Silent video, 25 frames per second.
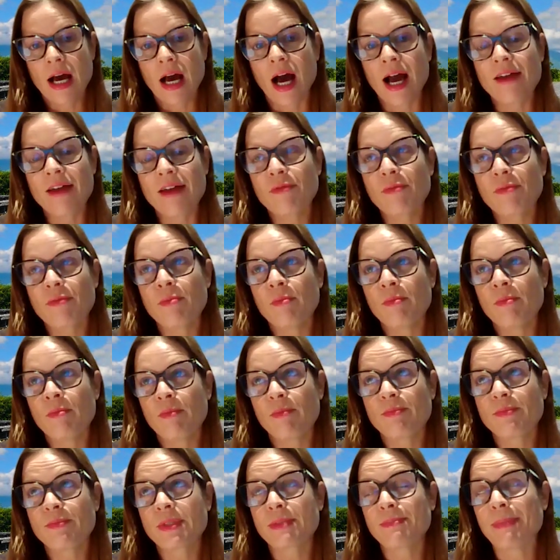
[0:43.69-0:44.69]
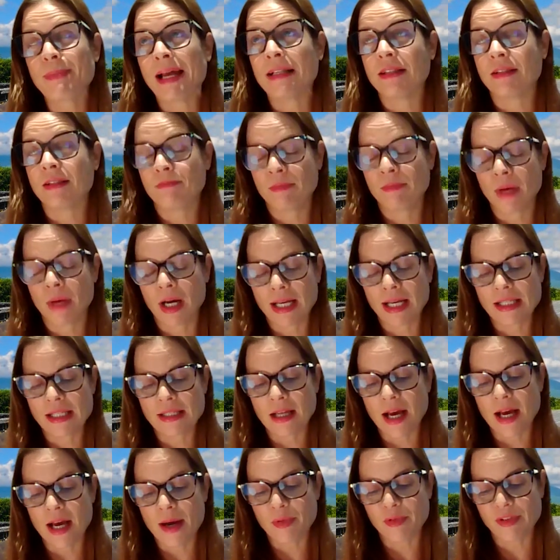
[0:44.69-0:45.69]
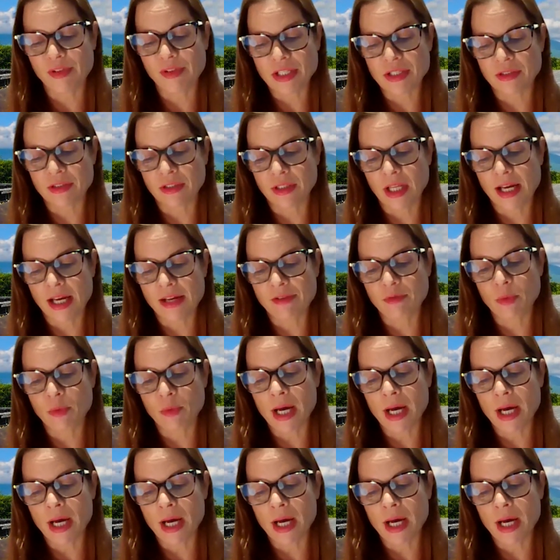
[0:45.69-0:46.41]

I've spent my entire professional life